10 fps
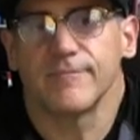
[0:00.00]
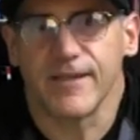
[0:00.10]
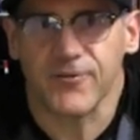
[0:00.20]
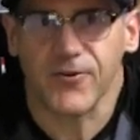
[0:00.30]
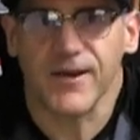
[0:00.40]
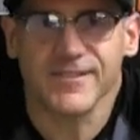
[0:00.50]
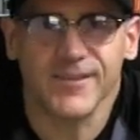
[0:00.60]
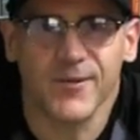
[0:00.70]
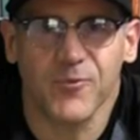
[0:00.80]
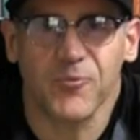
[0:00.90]
In Christ's
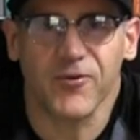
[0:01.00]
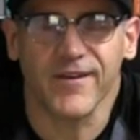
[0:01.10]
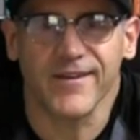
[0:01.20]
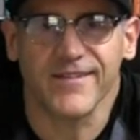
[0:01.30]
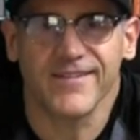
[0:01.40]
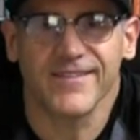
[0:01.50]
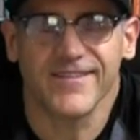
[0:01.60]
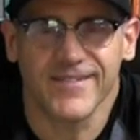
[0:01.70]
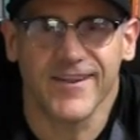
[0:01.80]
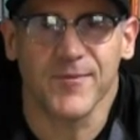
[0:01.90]
name we pray.
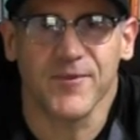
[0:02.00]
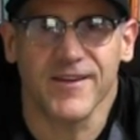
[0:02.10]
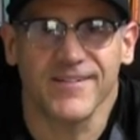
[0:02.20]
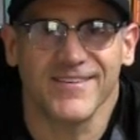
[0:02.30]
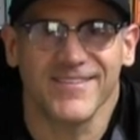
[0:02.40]
Amen.